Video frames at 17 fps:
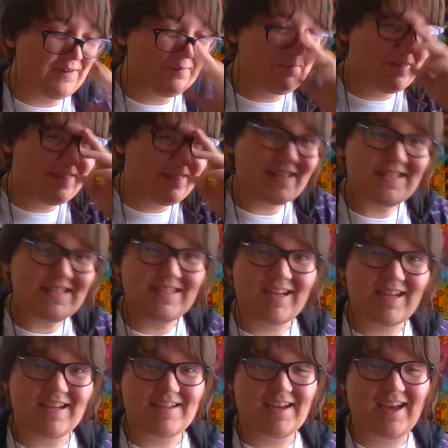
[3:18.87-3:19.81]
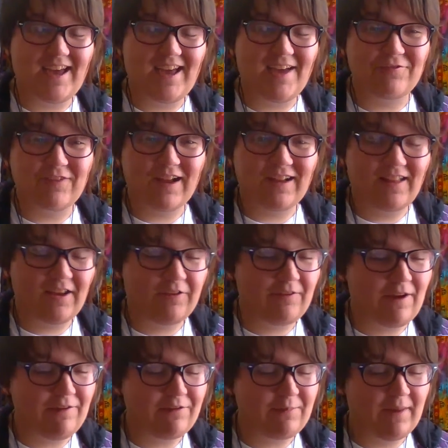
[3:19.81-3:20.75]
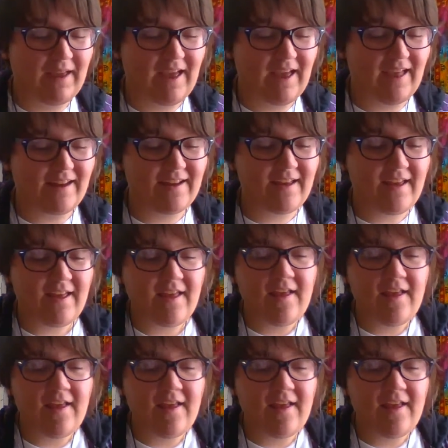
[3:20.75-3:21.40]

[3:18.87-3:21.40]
But that's an idea I have rattling around in my head.